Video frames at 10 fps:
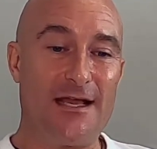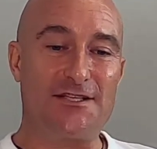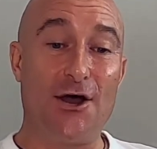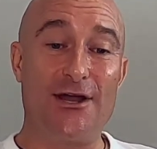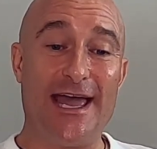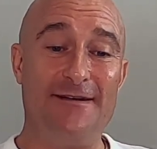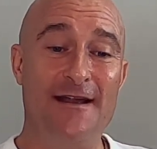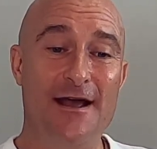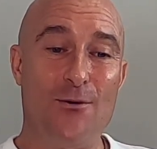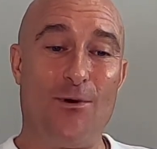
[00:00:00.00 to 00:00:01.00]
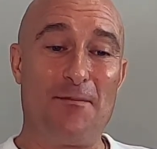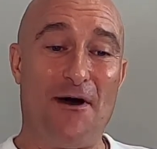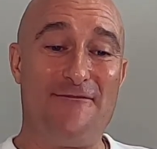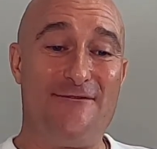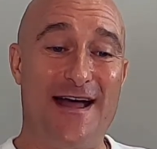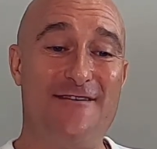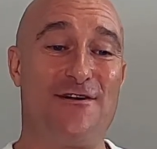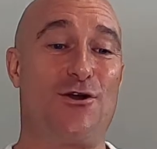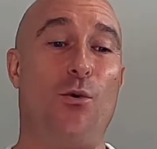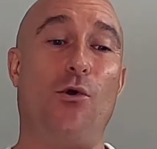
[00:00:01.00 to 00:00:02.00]
So again, one of my
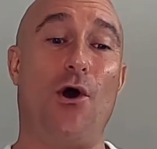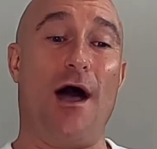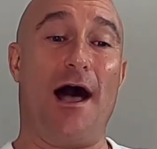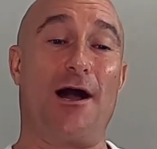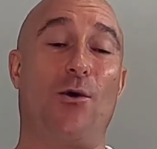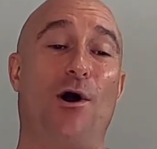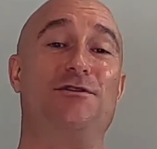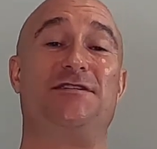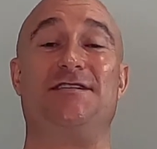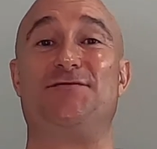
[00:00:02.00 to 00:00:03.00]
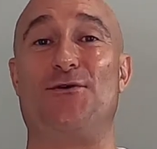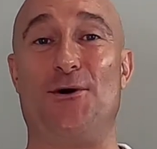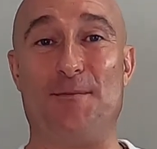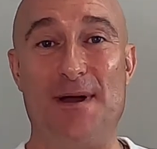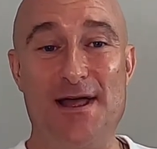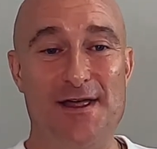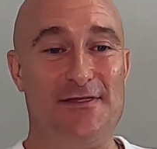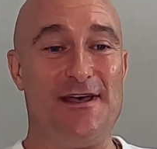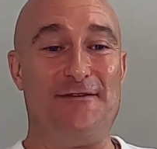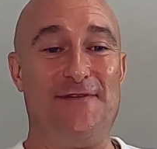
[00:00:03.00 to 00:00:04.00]
favorite quotes is from
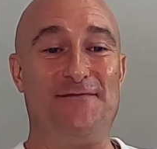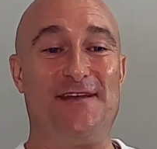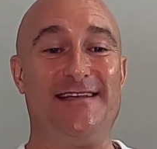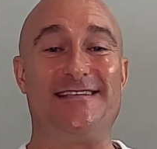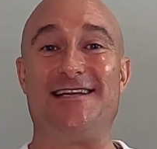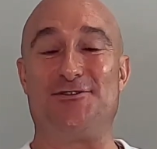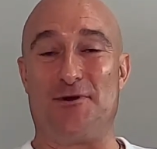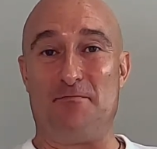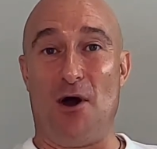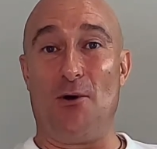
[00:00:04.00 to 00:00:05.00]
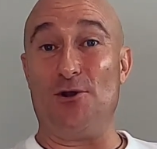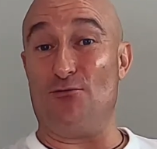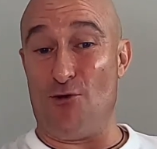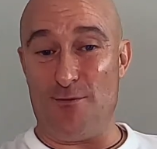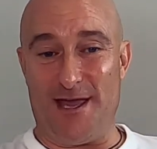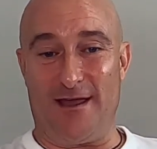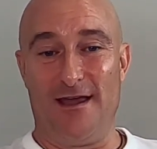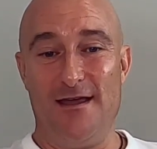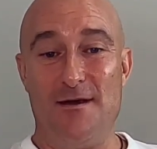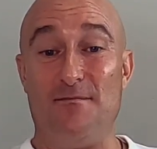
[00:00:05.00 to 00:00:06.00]
the 15th century poet Rumi.
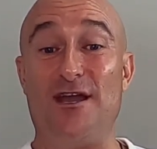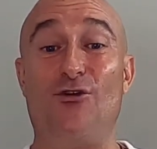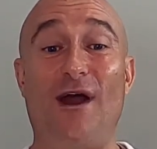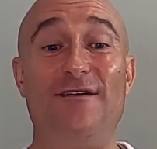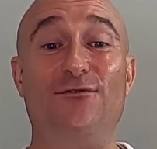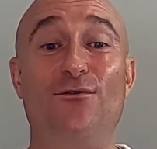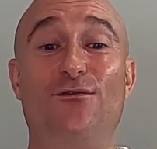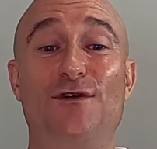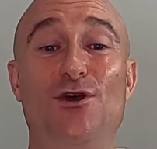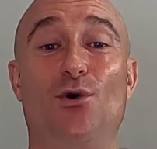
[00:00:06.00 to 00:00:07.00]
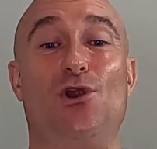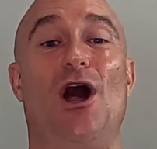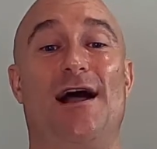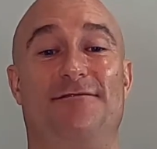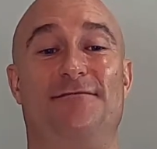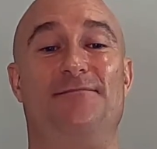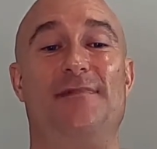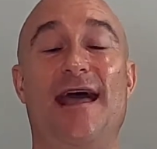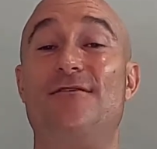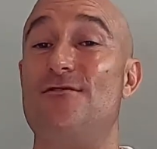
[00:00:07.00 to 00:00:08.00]
Be grateful for your life,
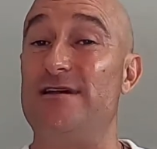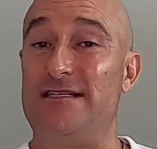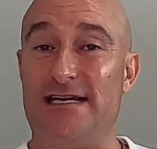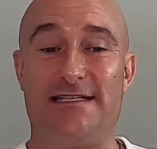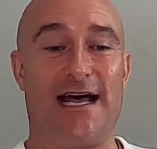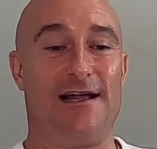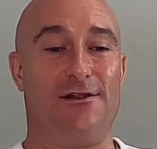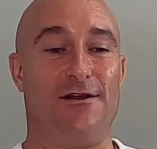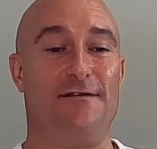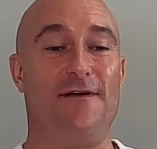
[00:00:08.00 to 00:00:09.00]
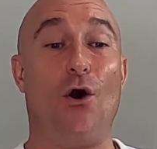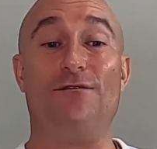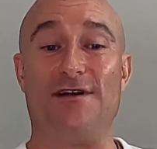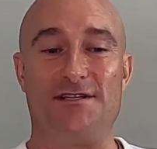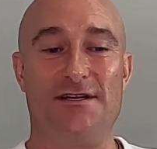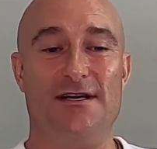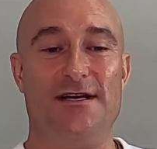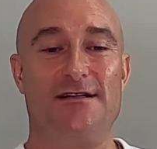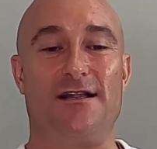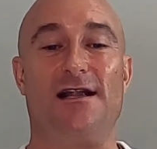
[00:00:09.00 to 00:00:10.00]
every detail of it,
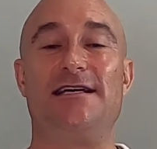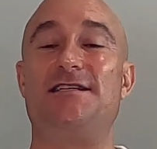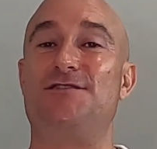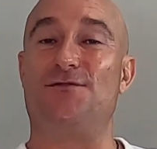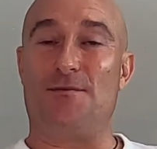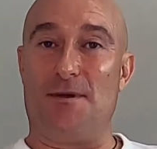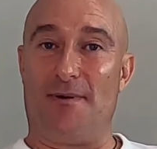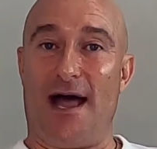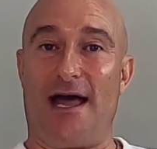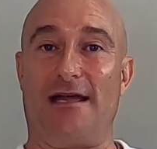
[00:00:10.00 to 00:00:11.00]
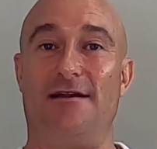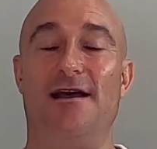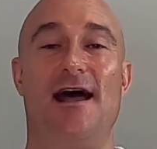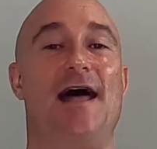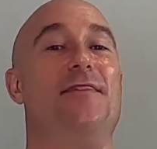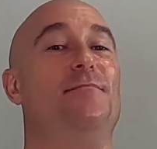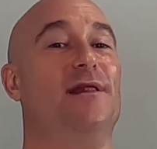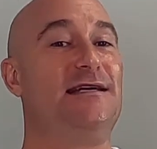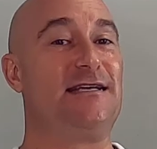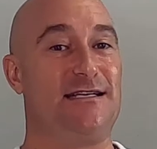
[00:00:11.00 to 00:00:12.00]
the lessons from your pain and the
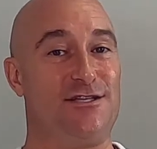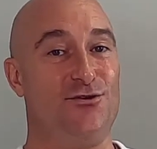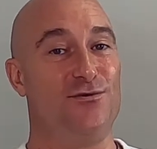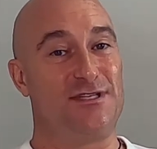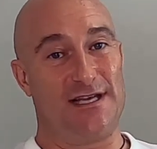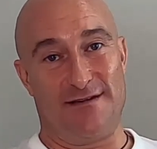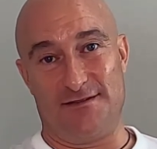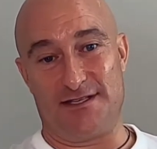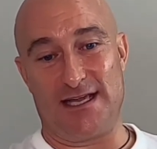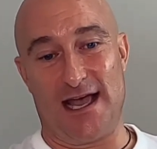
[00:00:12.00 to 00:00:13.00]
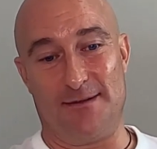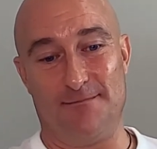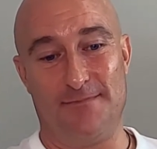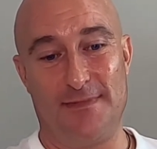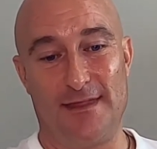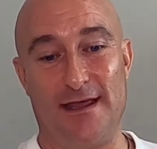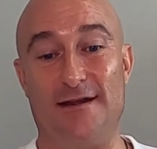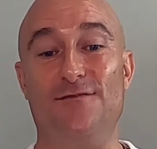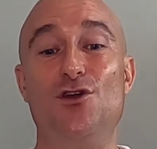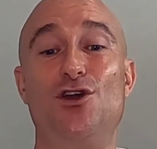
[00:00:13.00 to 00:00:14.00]
blessings you receive the same. And
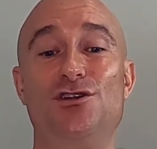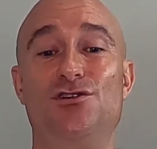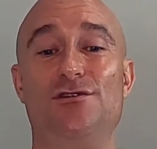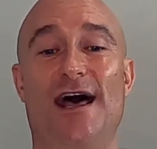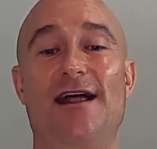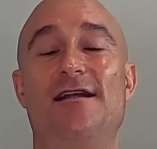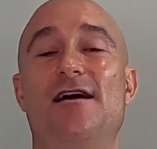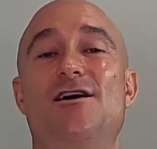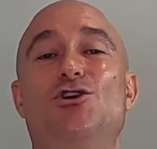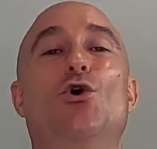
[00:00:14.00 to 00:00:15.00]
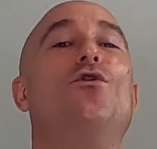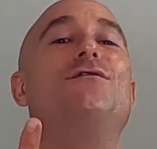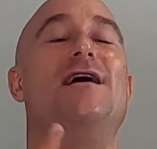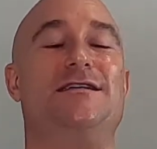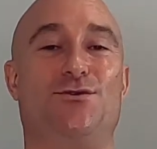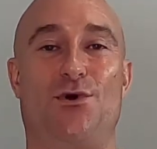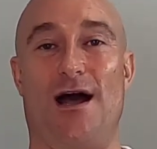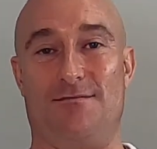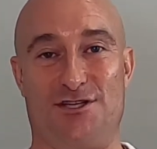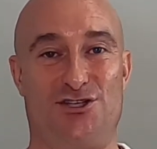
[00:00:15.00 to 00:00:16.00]
if you can do that, your face will
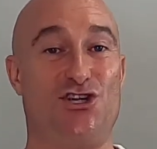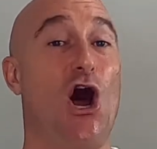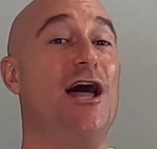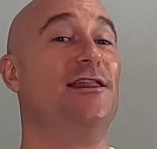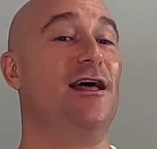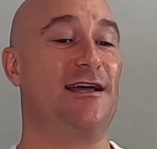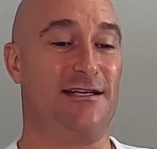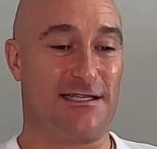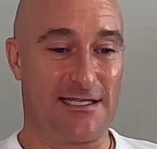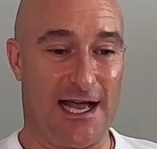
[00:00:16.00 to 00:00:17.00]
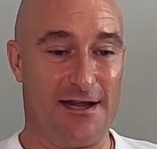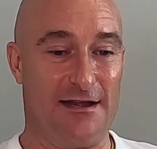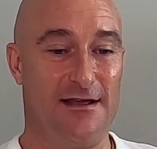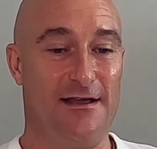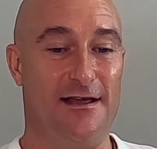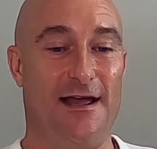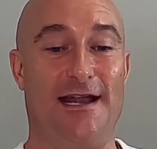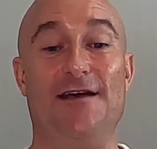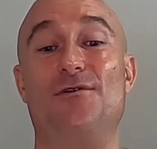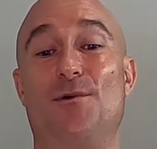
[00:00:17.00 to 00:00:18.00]
come to shine like a sun,
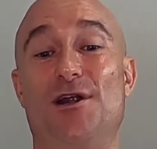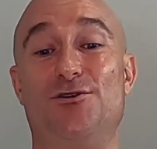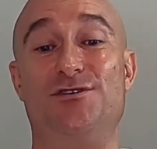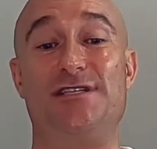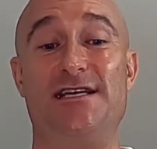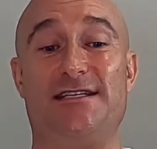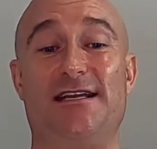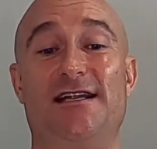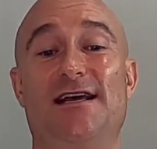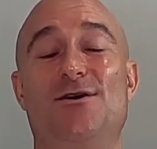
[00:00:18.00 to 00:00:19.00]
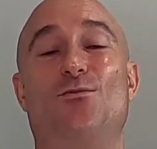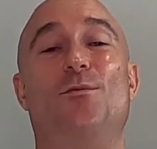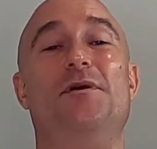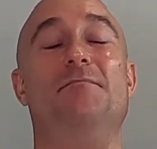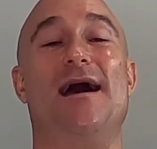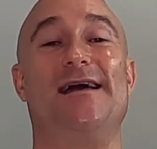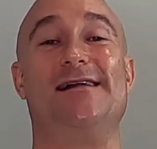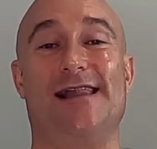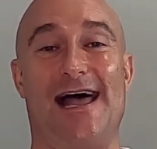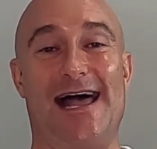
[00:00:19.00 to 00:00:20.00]
and everyone who sees it will be made
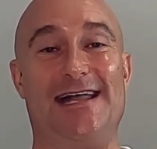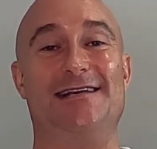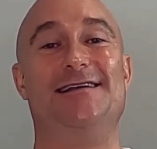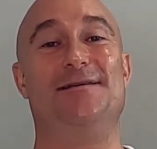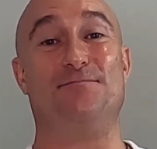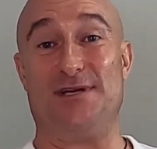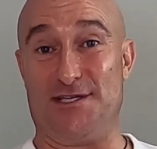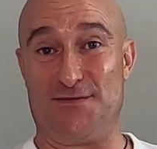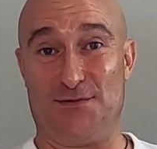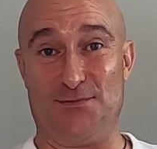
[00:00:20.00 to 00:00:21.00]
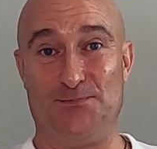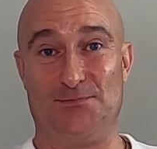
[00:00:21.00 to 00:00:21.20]
glad and peaceful.